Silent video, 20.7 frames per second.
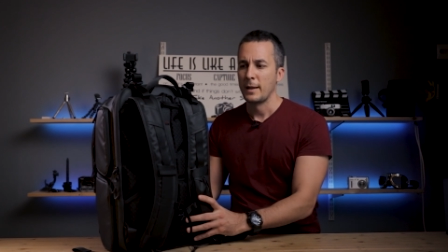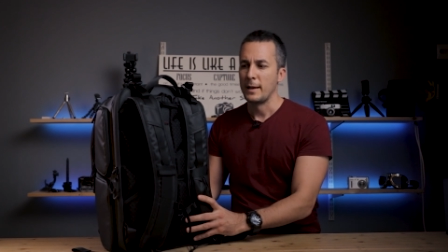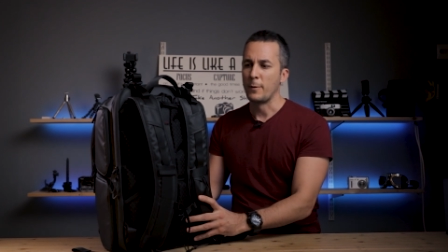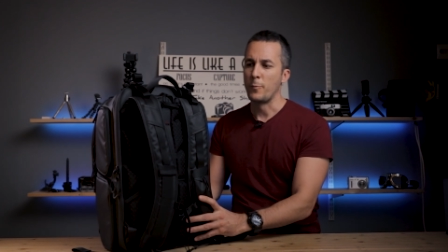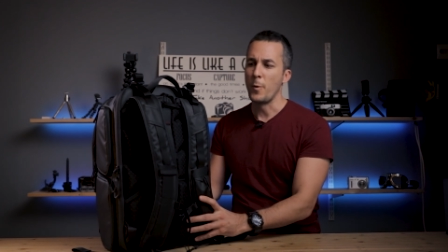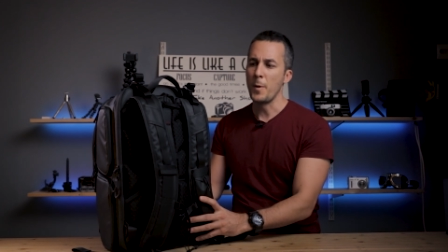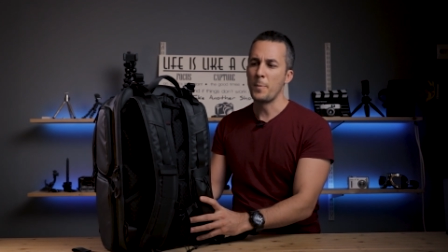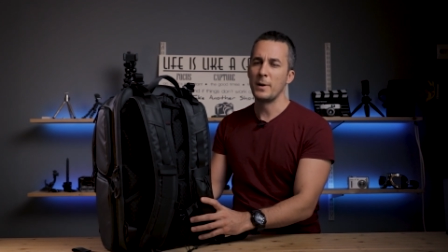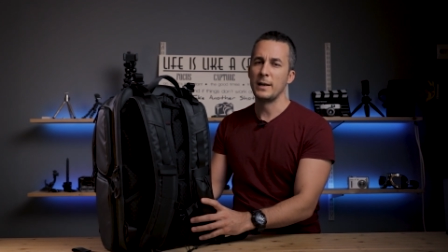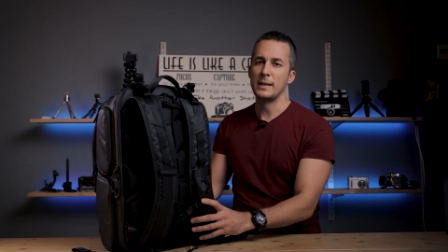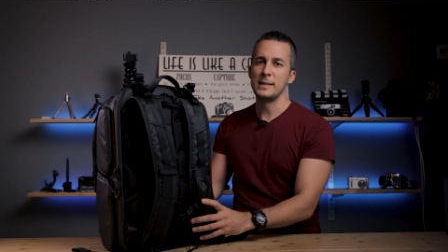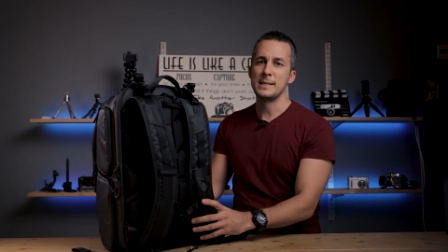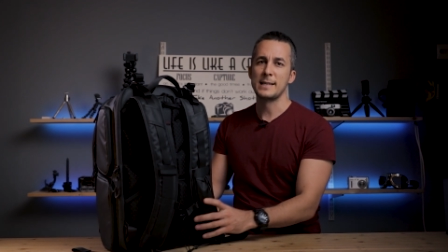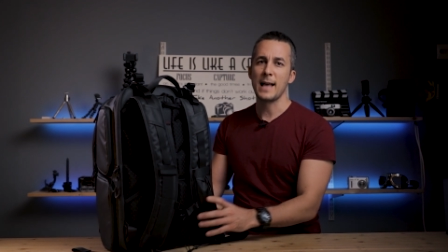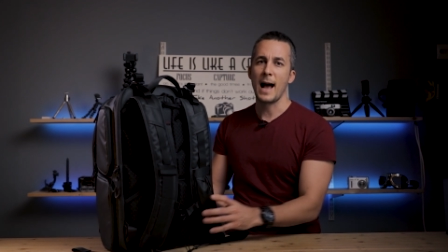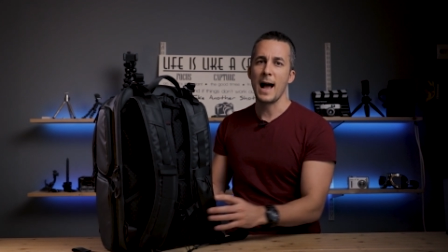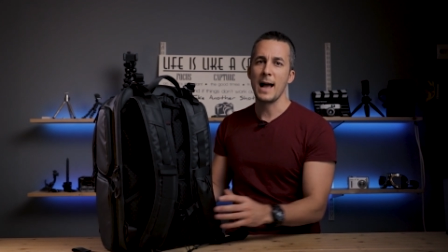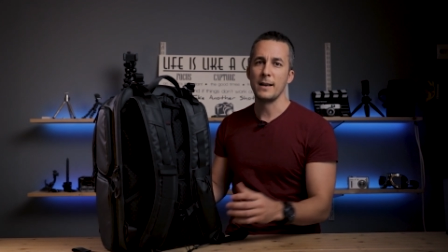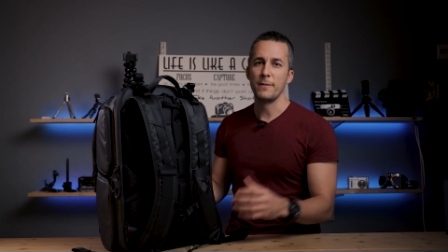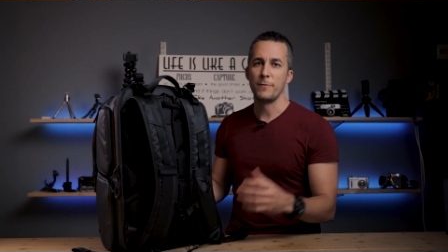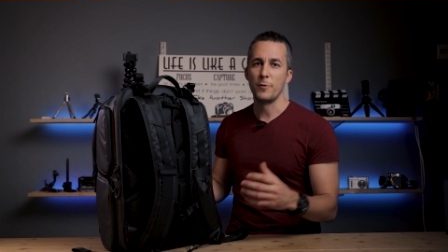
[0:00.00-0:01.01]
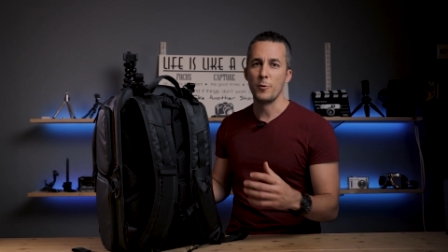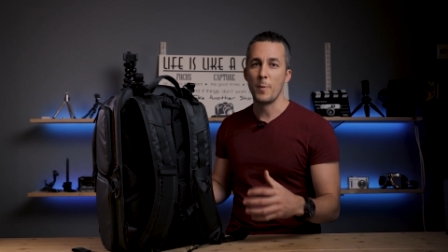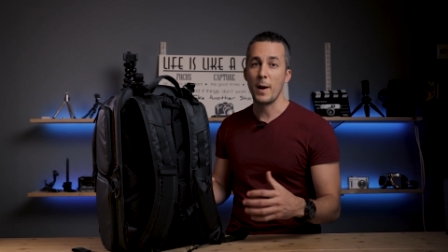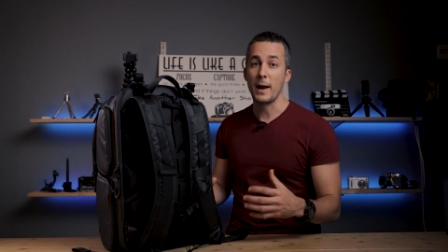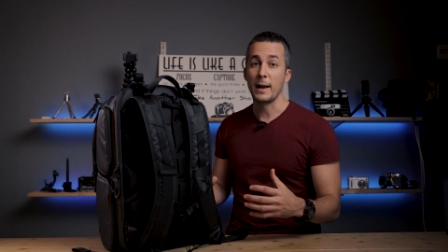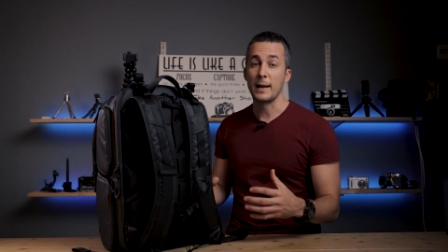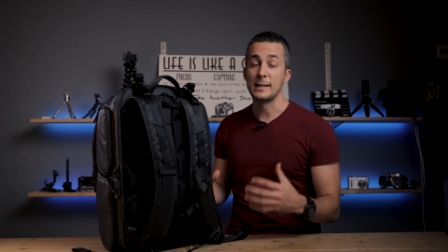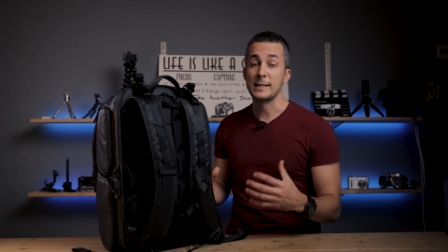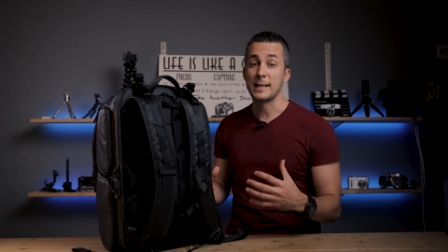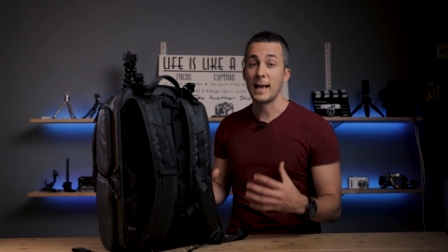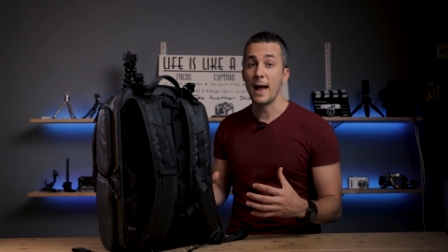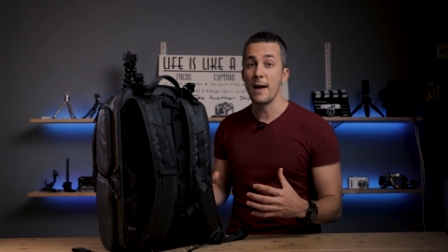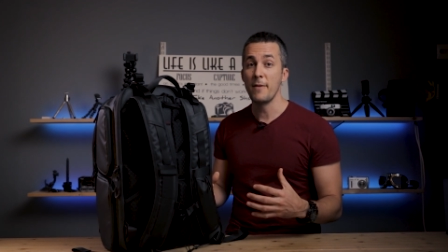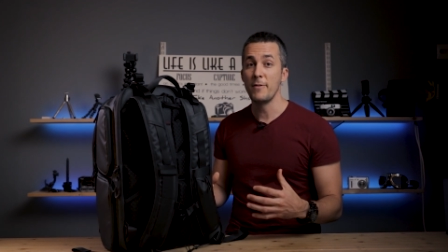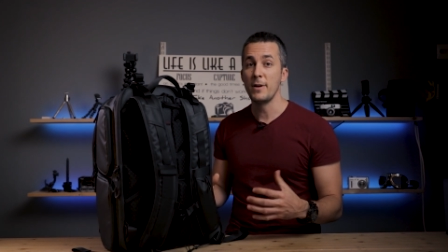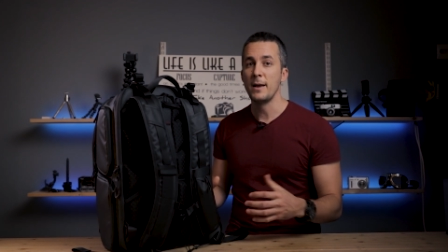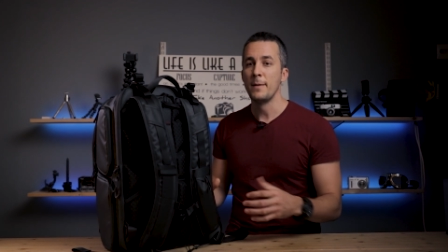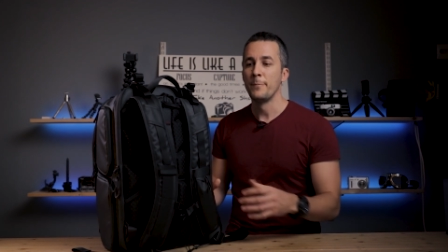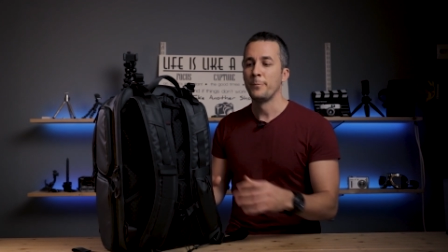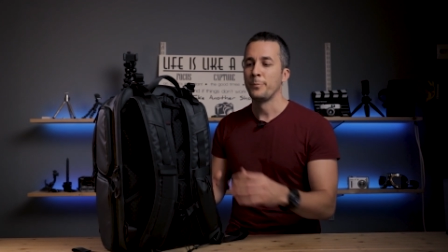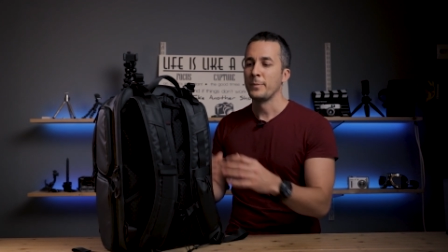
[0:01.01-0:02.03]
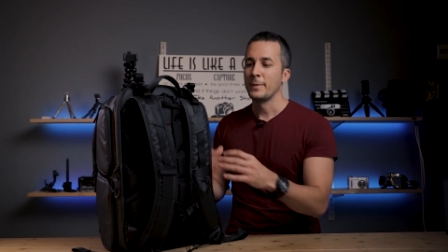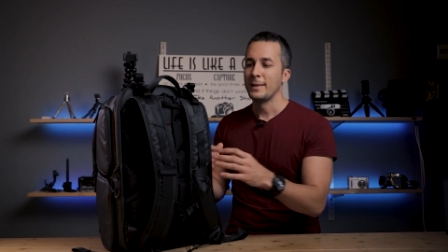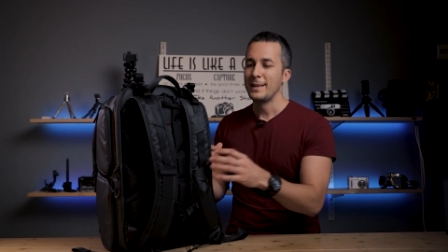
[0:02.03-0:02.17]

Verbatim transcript: equipment inside, if your bag is heavy,